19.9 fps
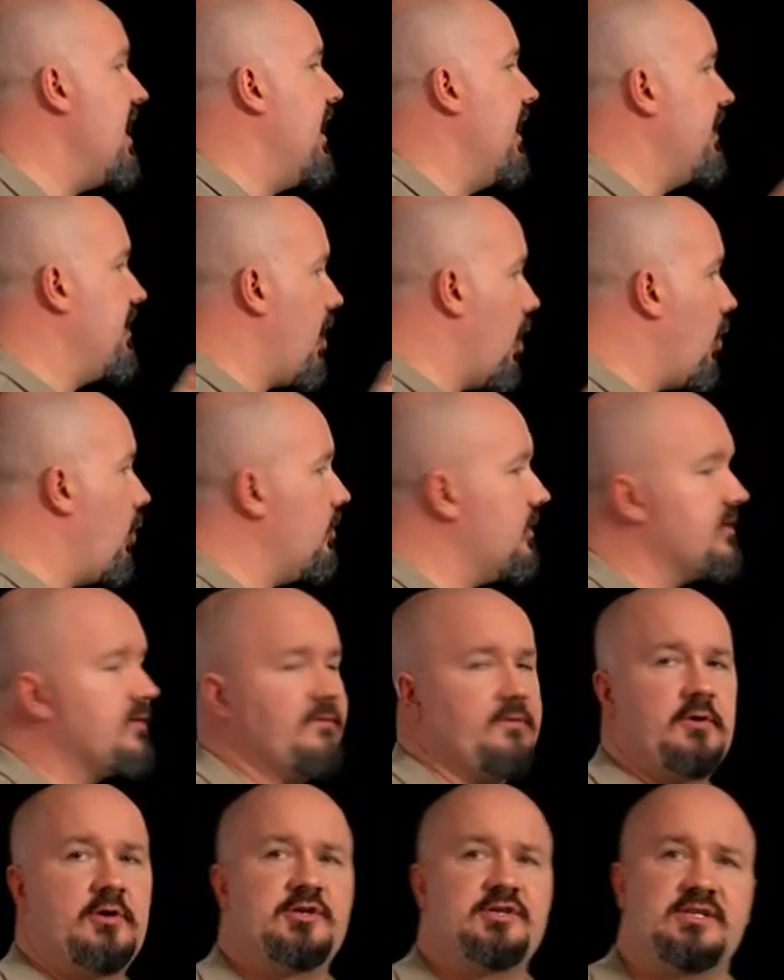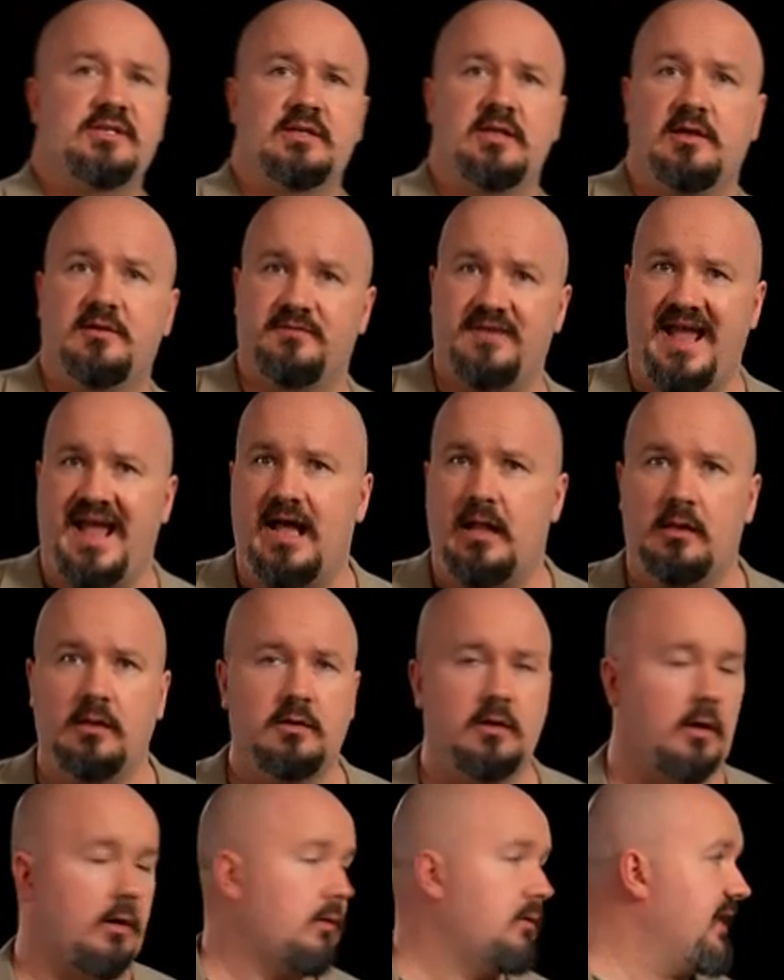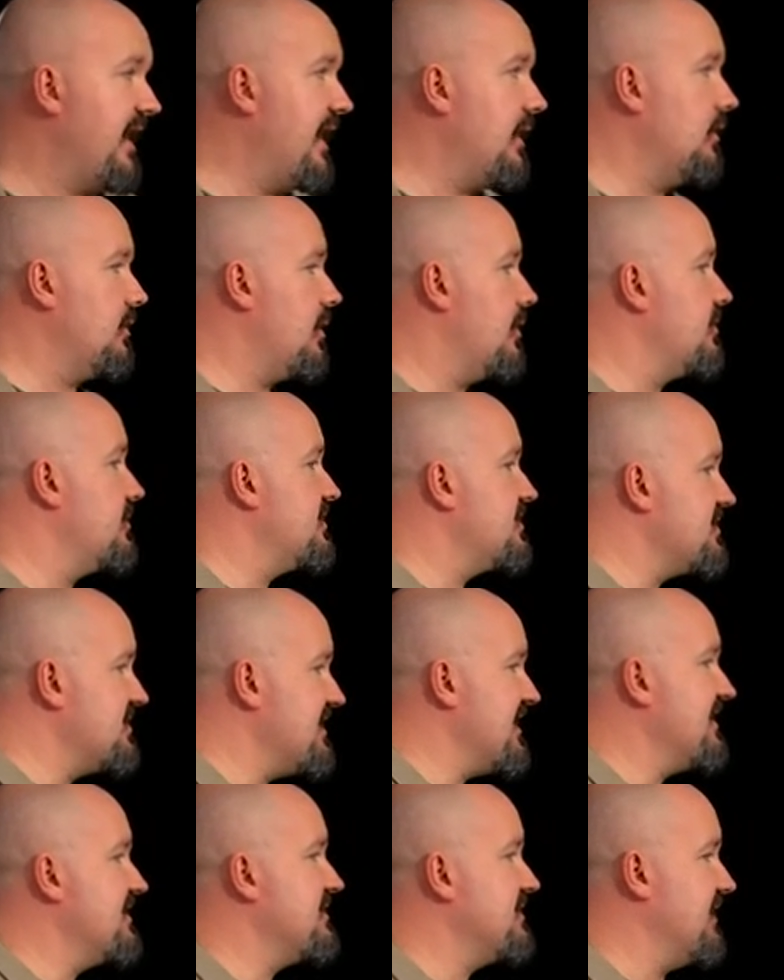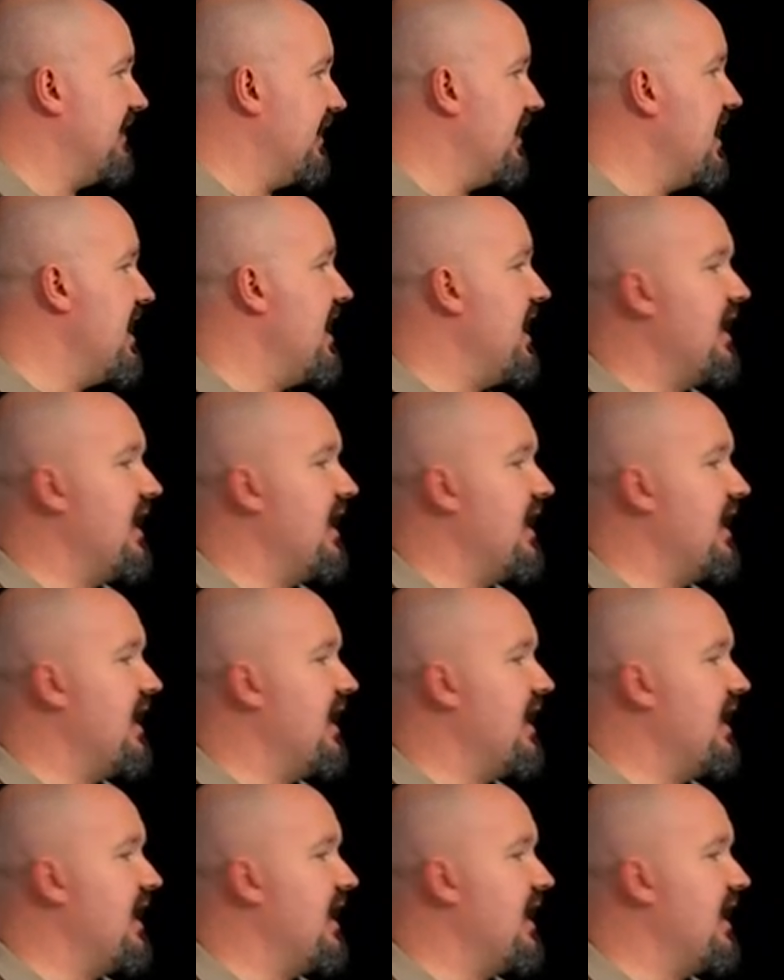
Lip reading: An older version of Algol, Algol 60,